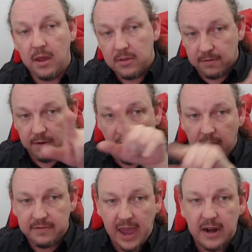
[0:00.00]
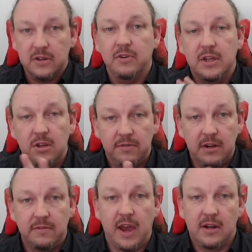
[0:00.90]
the five categories of
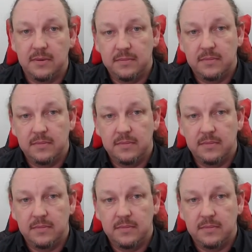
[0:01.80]
innovator,